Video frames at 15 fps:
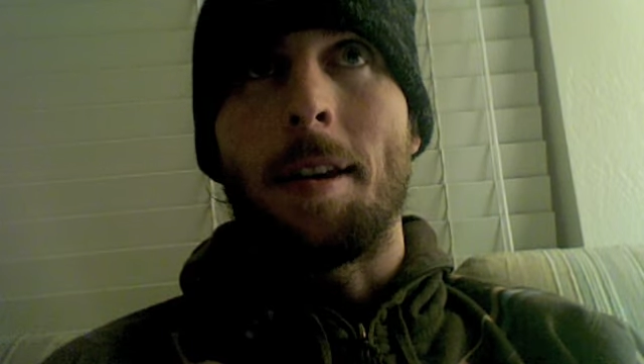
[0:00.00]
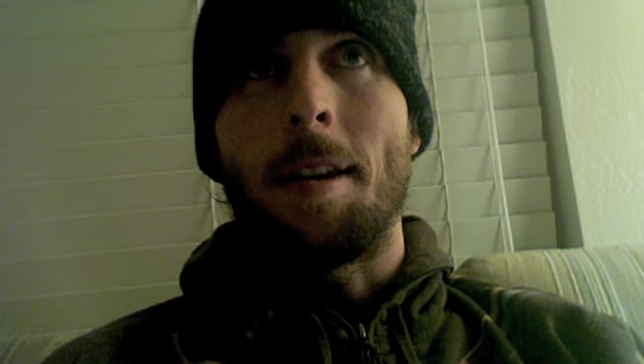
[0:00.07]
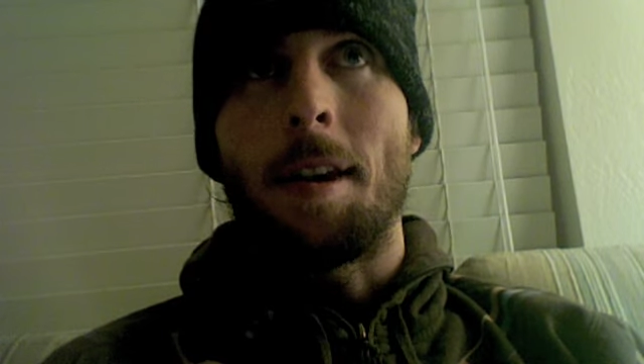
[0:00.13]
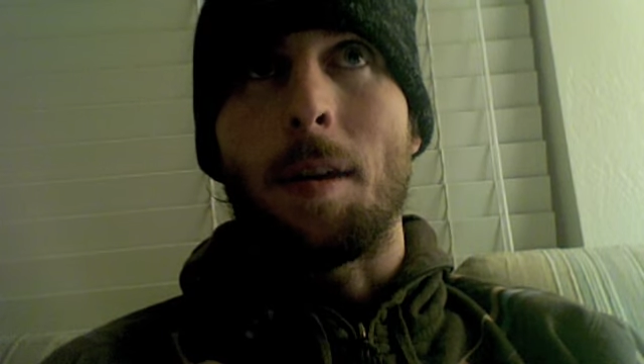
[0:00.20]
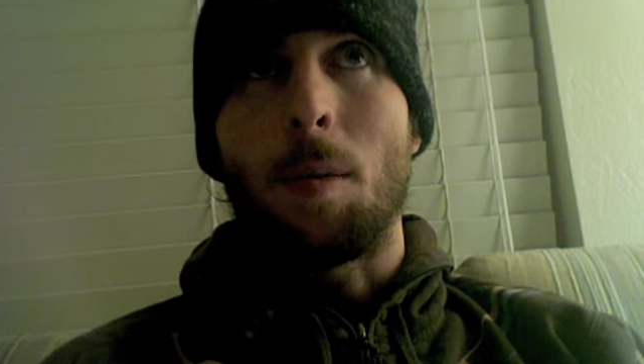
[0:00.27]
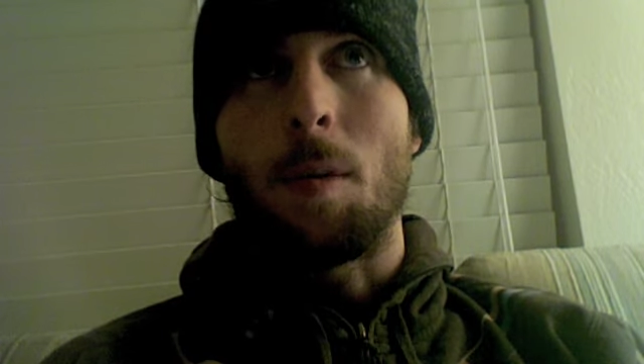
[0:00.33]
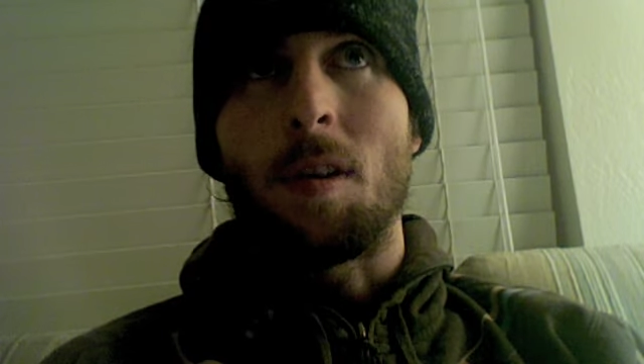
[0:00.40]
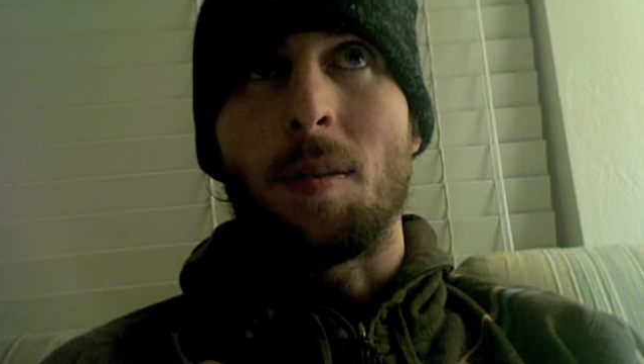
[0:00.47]

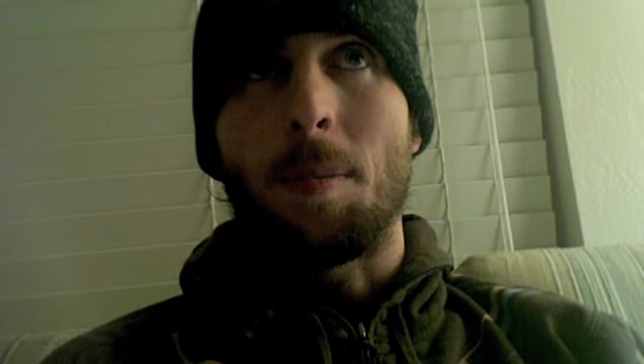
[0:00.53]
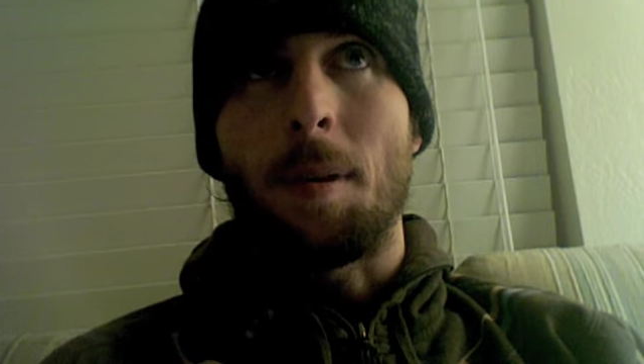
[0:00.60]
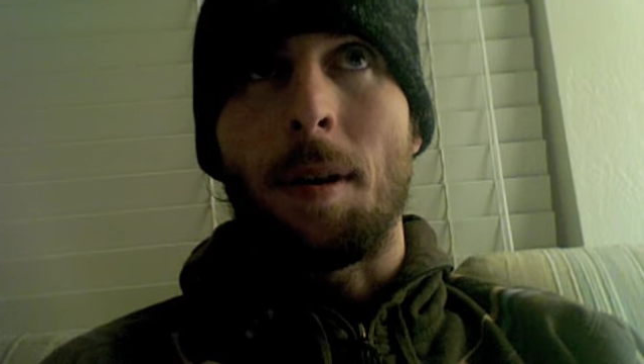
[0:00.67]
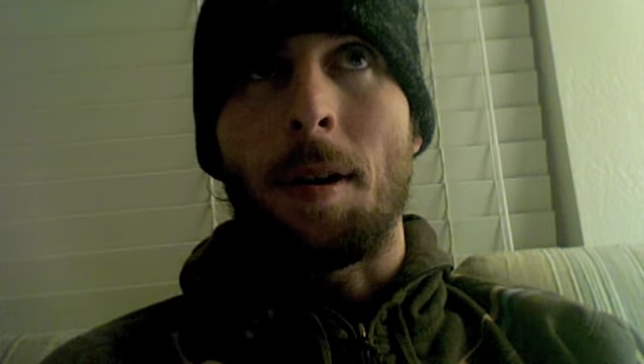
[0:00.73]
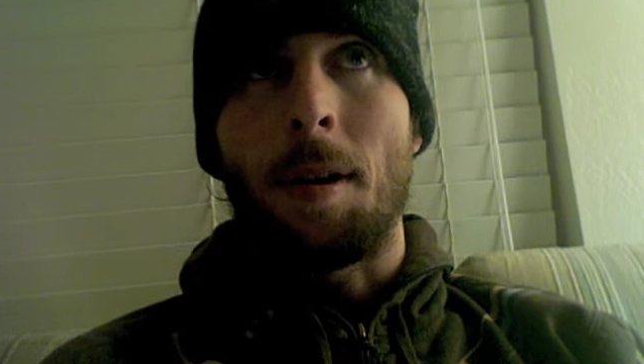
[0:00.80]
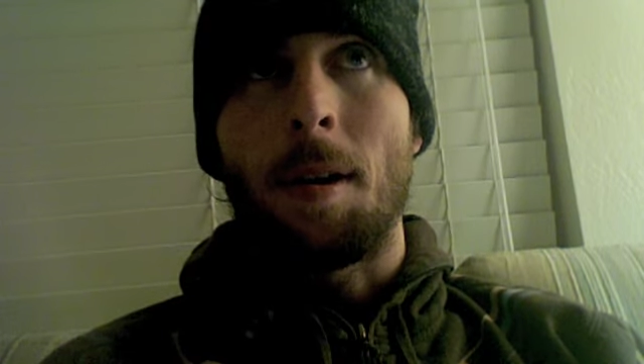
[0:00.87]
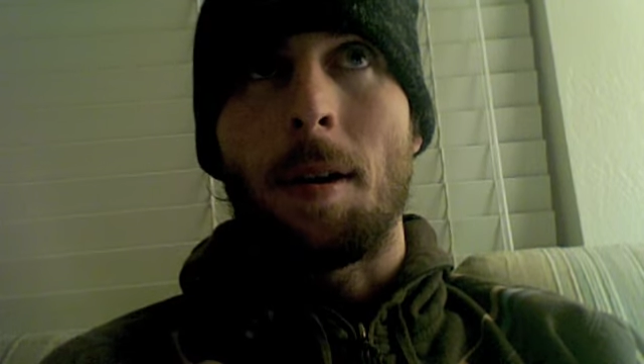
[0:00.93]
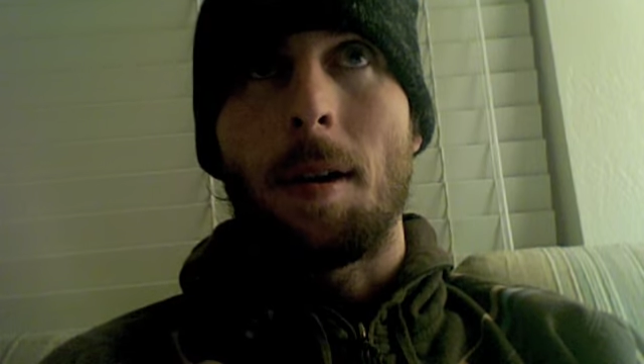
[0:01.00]
Death
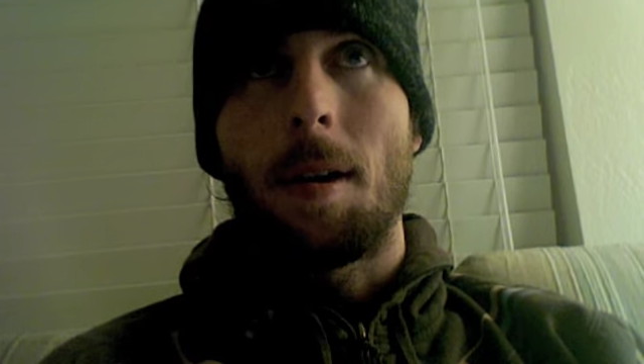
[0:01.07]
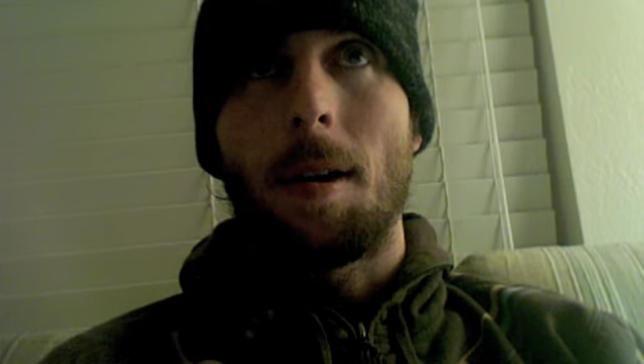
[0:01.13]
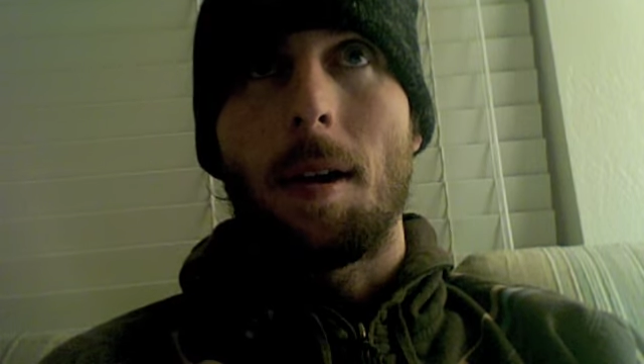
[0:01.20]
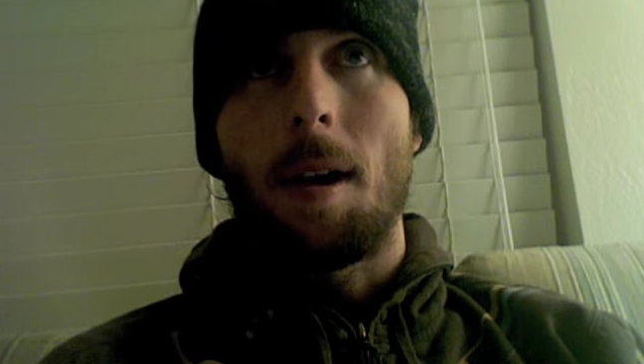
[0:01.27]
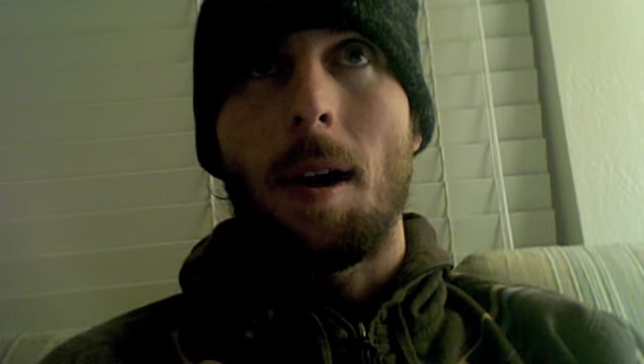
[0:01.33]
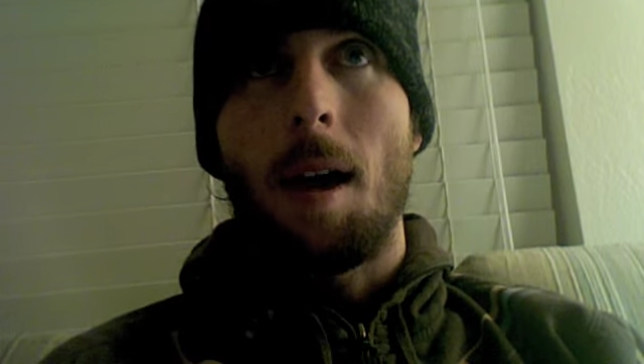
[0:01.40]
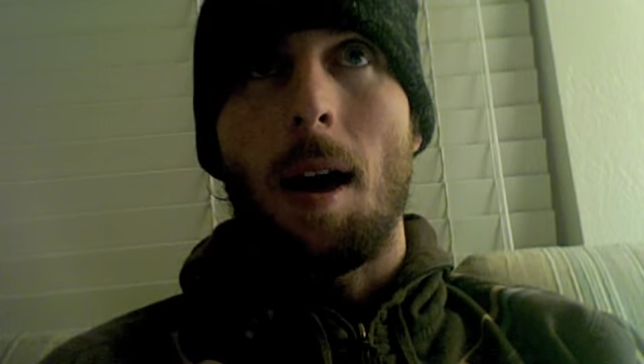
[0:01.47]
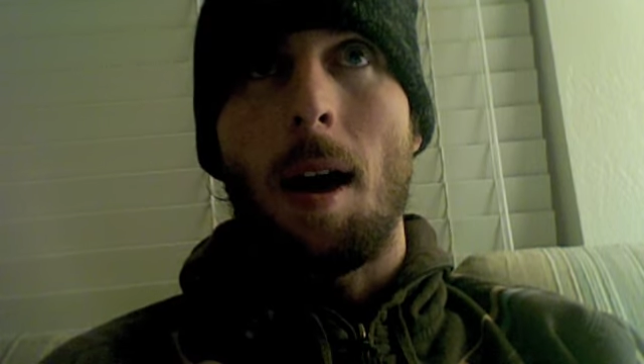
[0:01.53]
Whisperer.
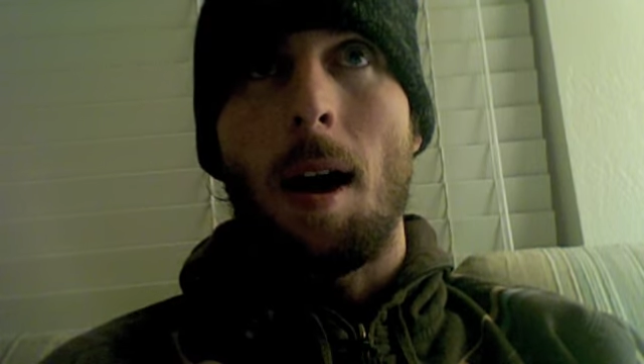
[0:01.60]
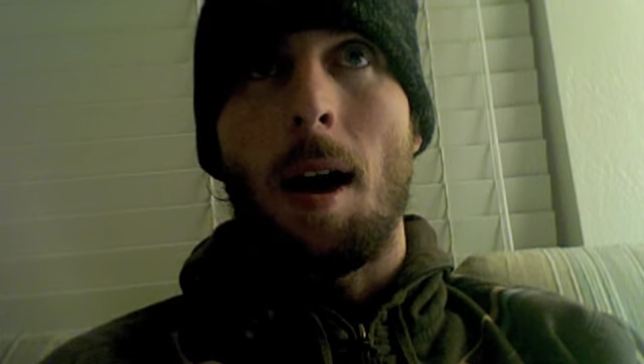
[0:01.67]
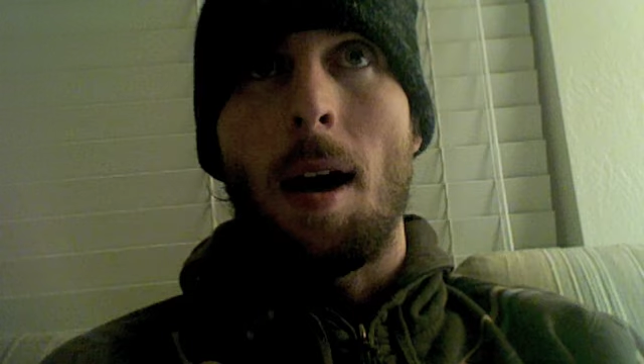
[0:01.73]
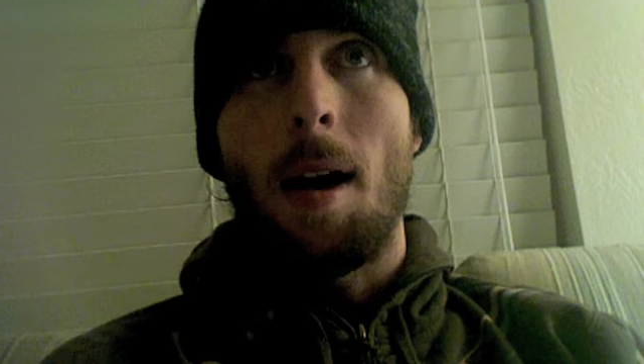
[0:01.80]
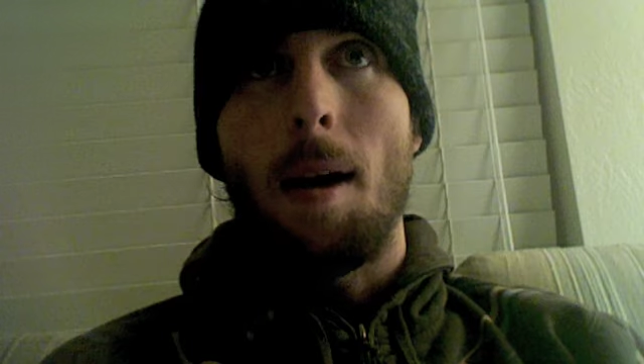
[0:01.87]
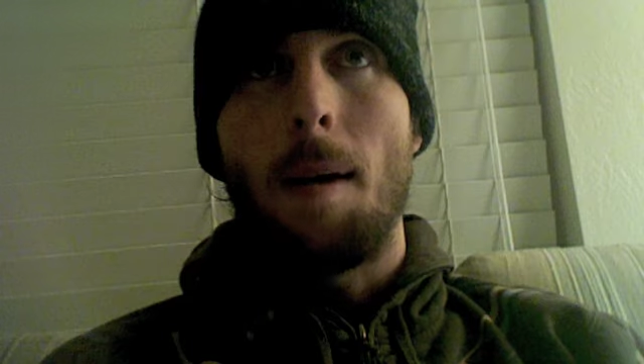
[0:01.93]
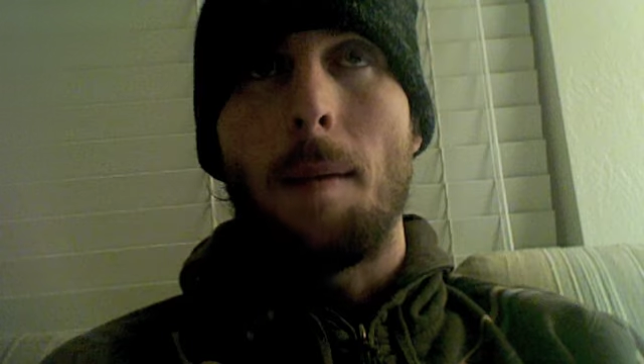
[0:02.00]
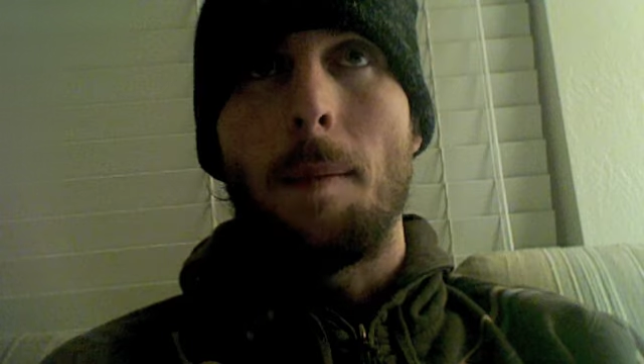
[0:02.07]

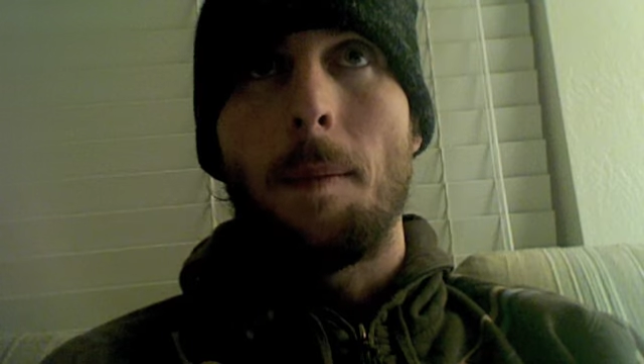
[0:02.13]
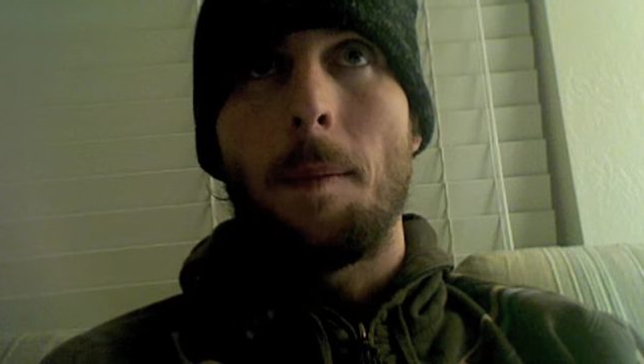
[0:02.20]
Um,